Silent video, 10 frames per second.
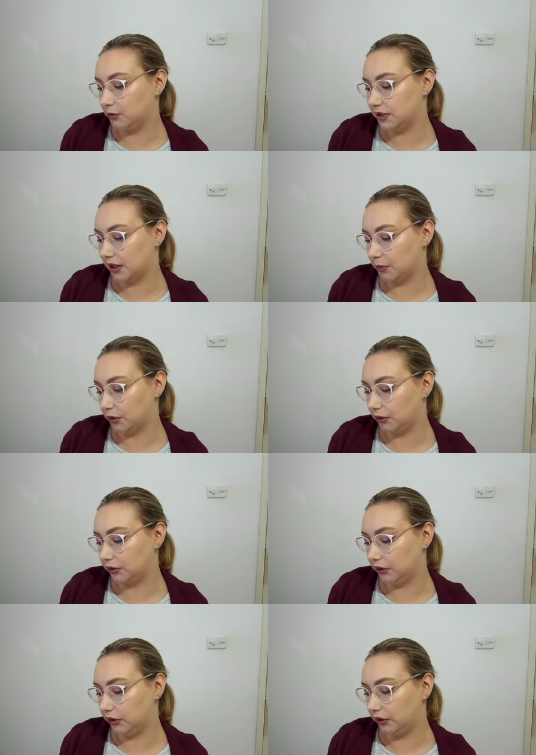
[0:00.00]
Star Bronze
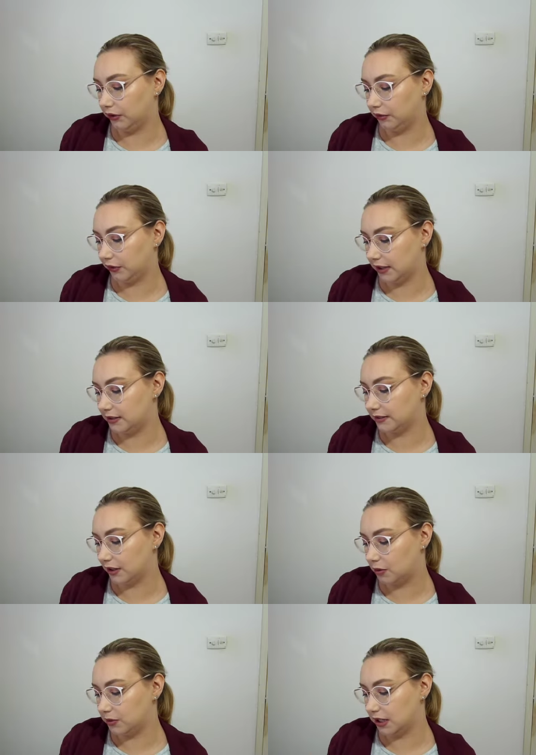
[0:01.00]
and Glow Face
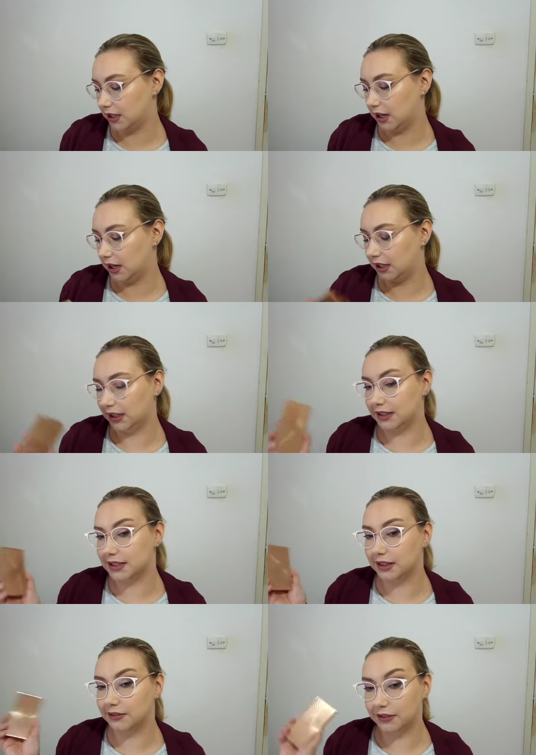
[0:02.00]
Sculpt and Highlight
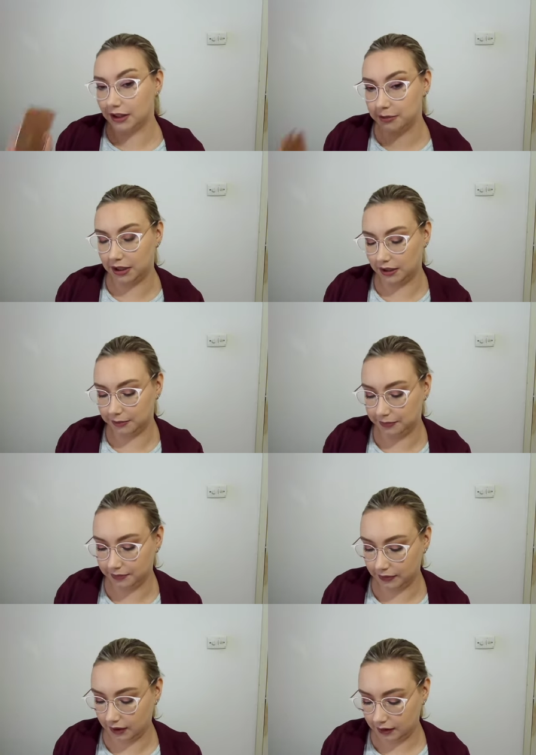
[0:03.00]
in Fair Medium.
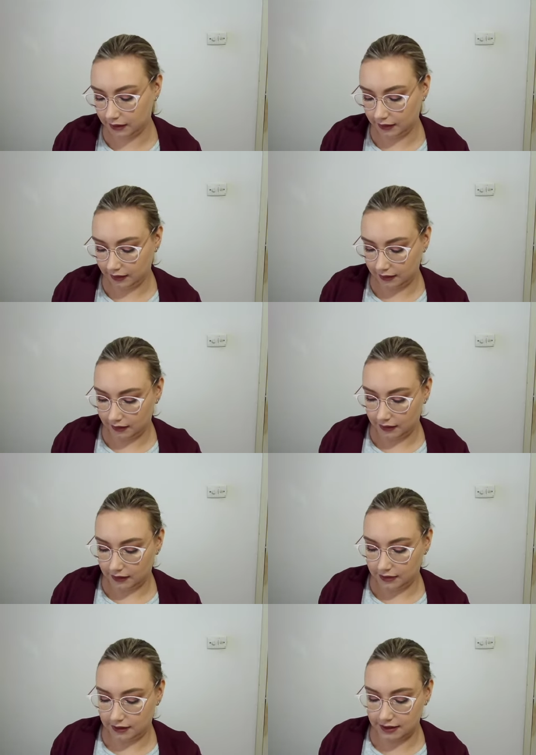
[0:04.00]

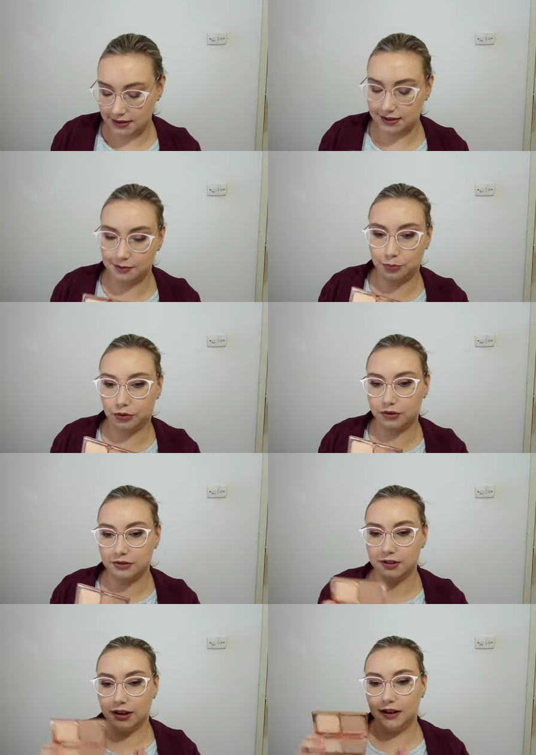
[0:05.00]
This
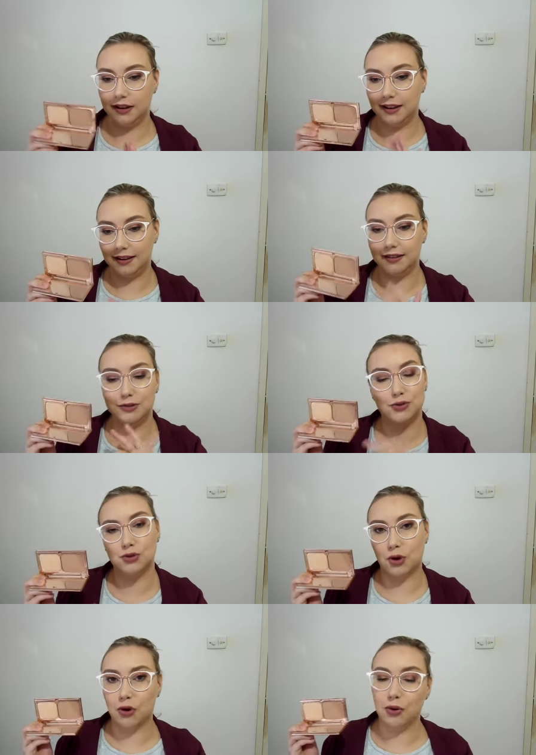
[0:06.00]
bronzer is
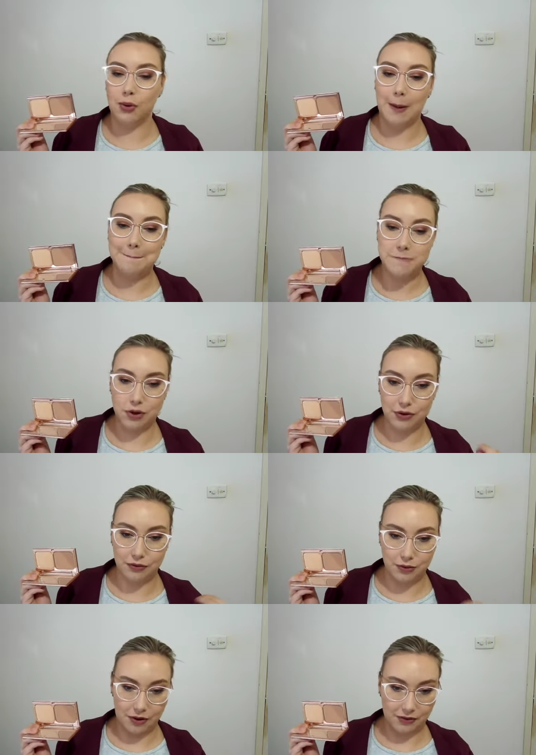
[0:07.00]
so
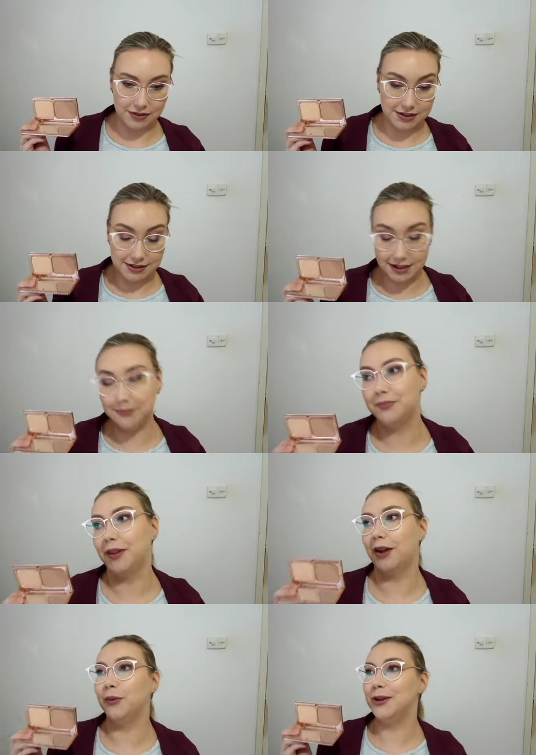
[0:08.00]
beautiful on the skin,
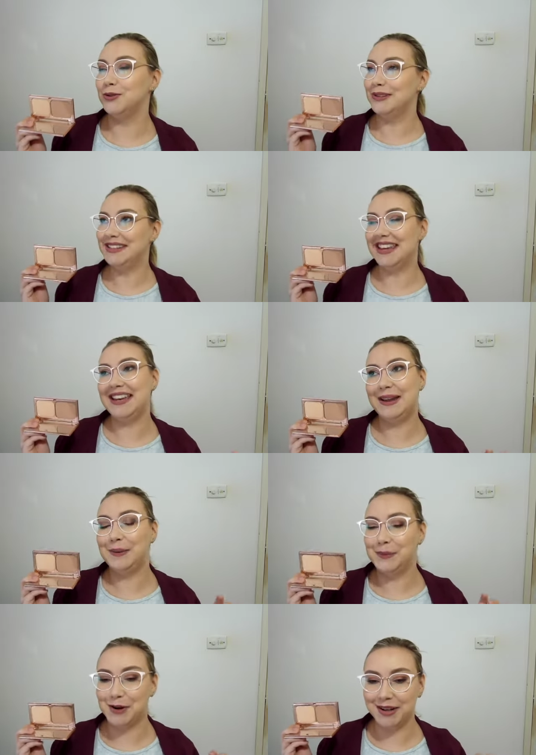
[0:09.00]
and when you see
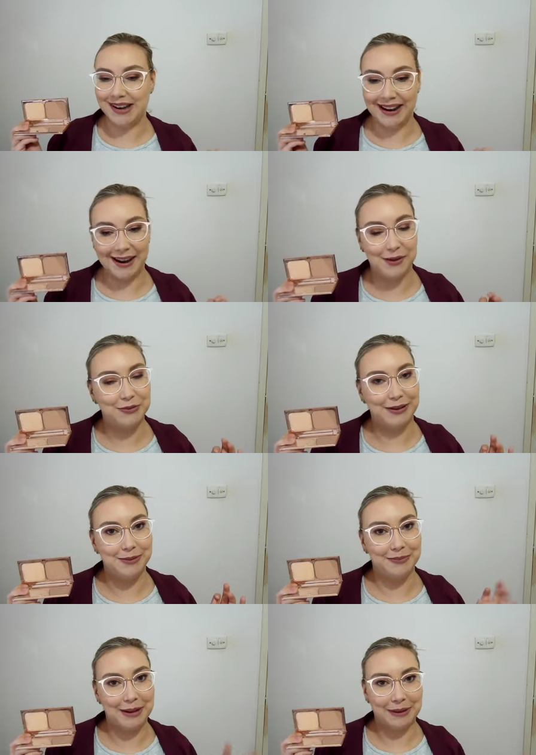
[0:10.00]
what I have
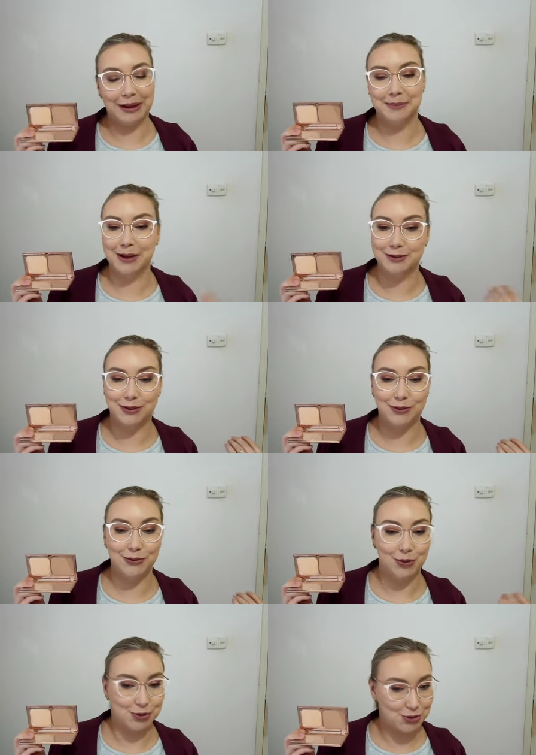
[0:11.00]
in my makeup basket
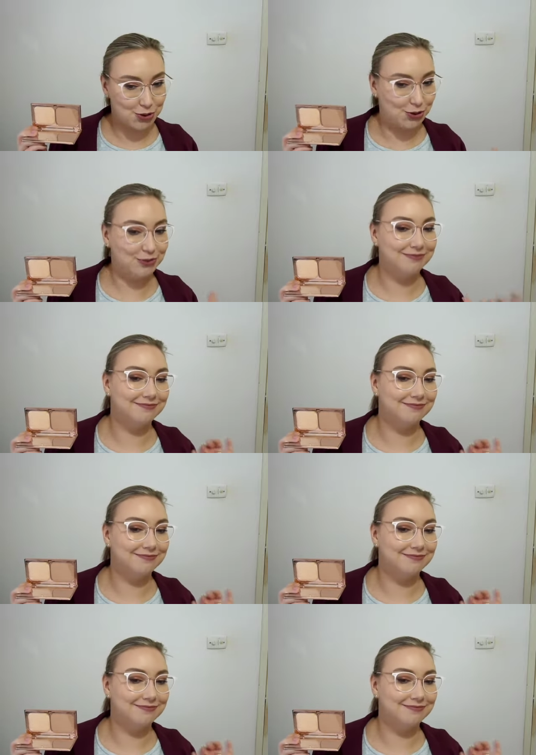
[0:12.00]
for June,